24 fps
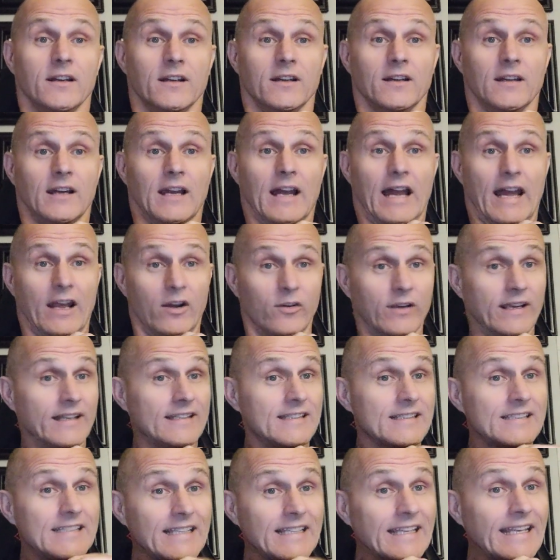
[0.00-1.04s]
I don't get to
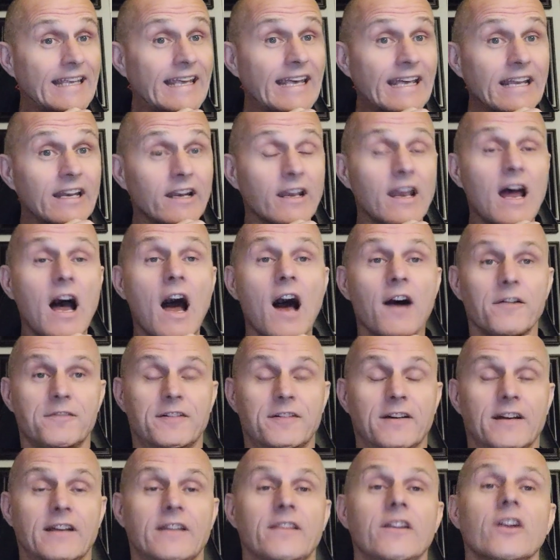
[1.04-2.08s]
see the kid
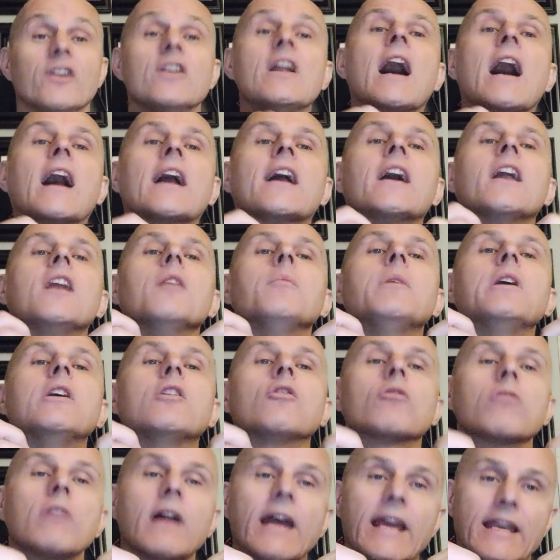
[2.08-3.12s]
enough. They're not going to be
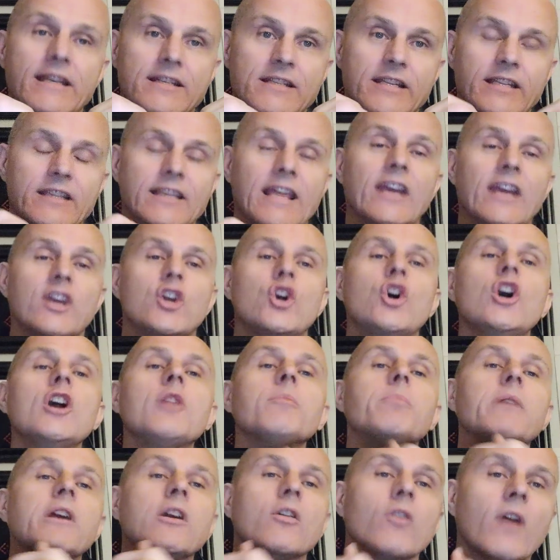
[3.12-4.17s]
great. They could
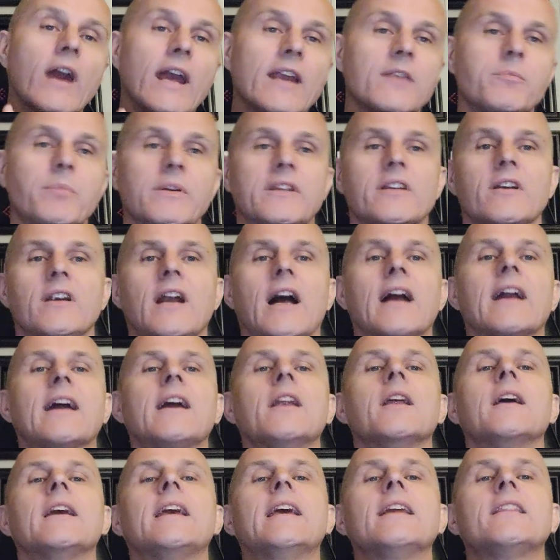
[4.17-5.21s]
be great, but they're not going
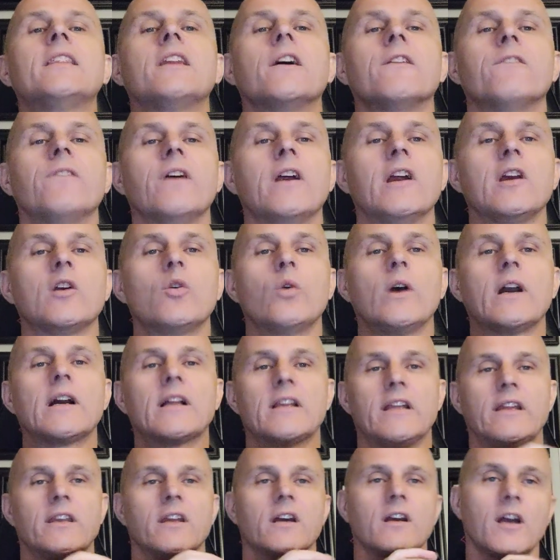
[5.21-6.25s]
to get there very
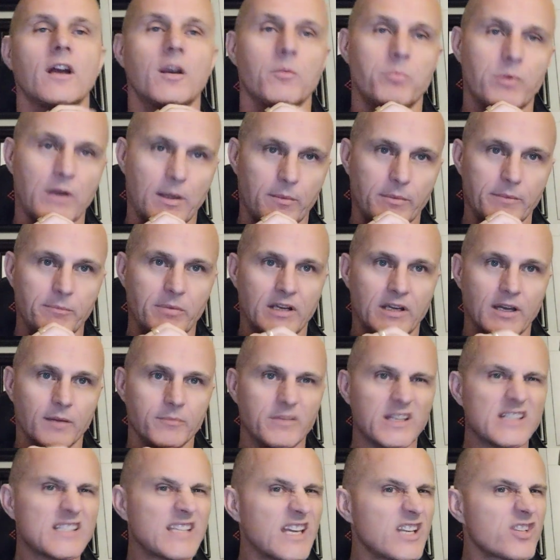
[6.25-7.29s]
quickly. They're going to probably become
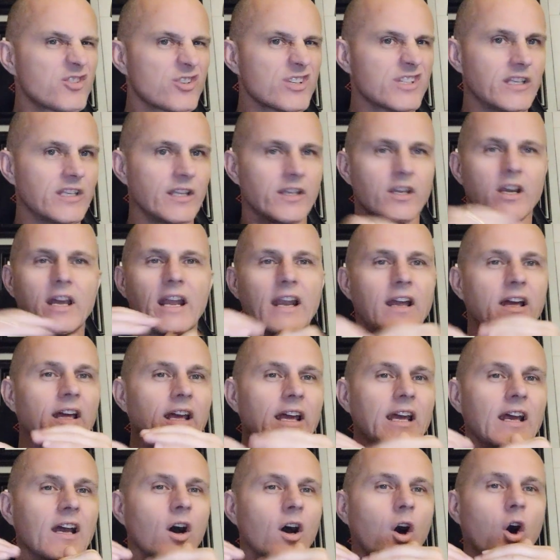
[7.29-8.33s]
disinterested. They're going to
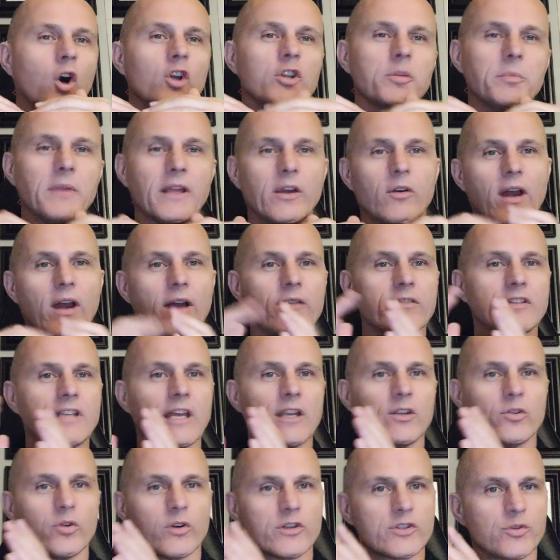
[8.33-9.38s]
ultimately gravitate
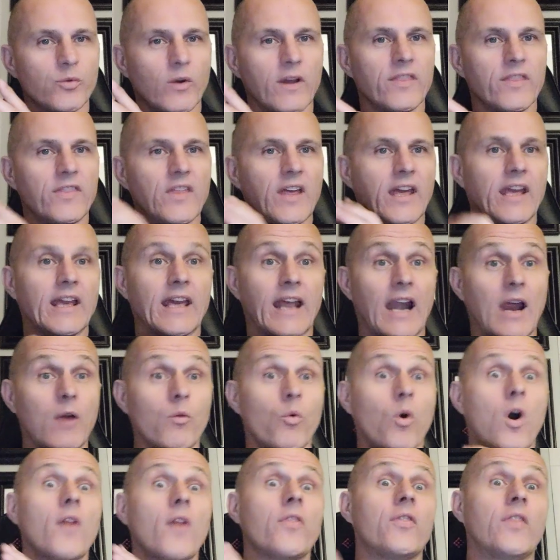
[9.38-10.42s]
towards one thing, and I
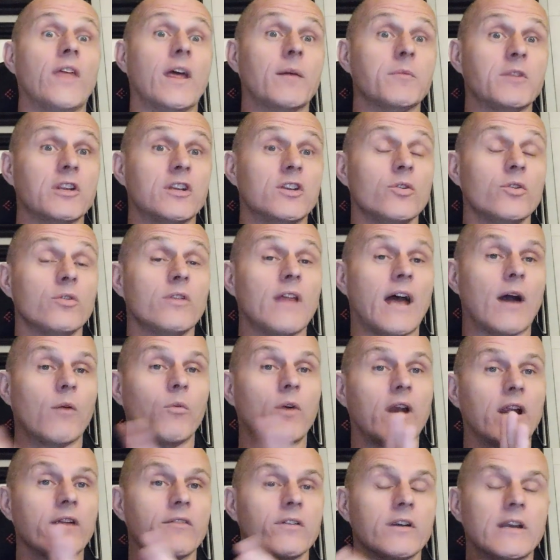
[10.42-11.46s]
want them to do that,
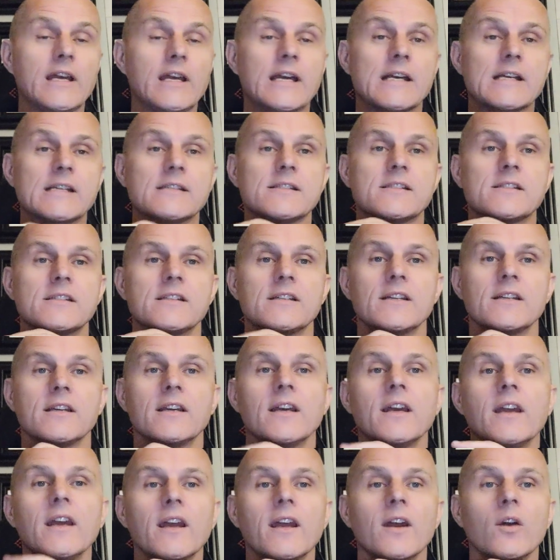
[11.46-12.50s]
whatever it is,
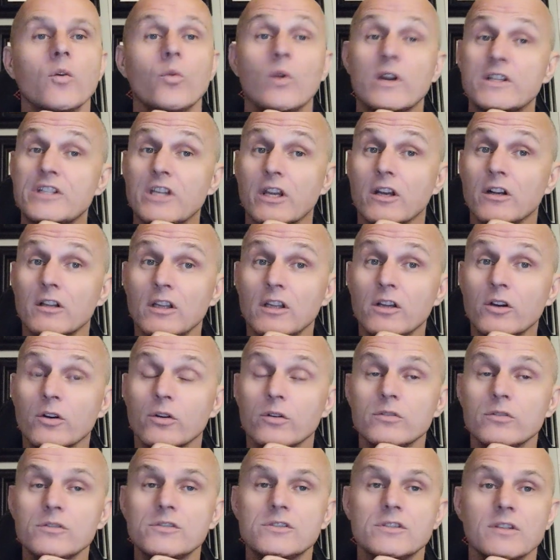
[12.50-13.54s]
which
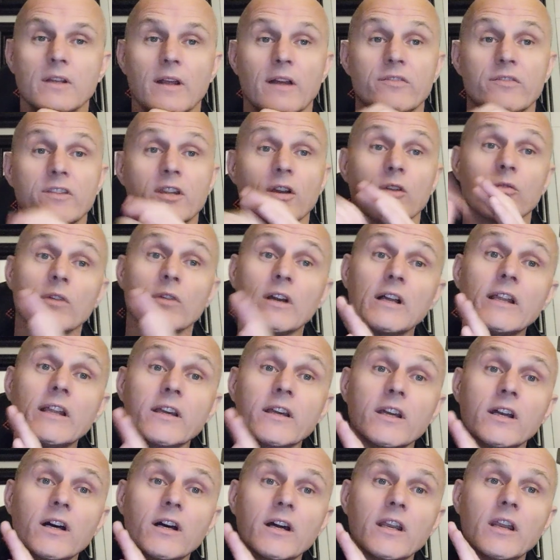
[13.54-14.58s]
includes if they're really
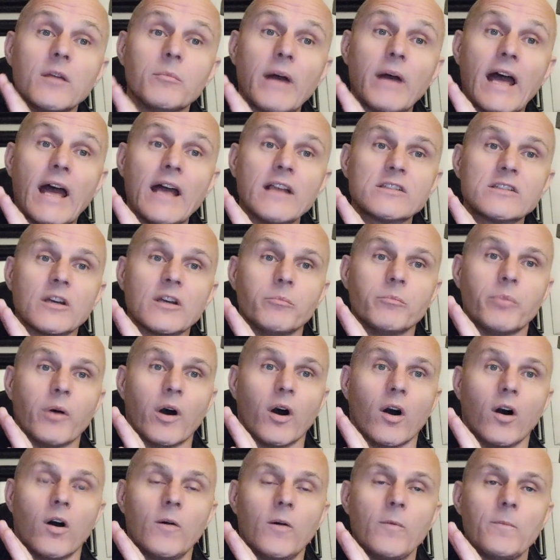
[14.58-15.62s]
good at
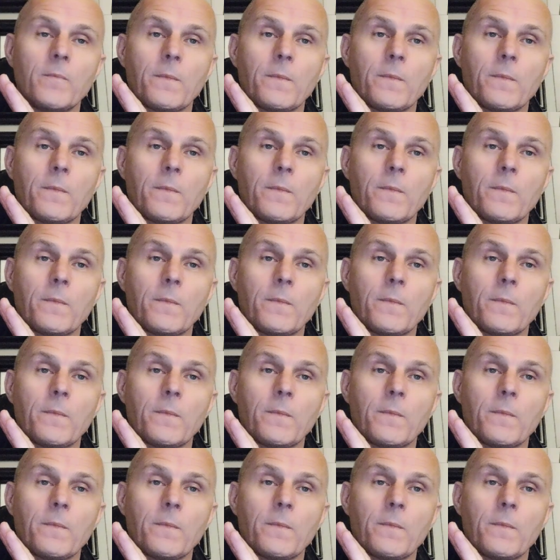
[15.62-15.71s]
basketball,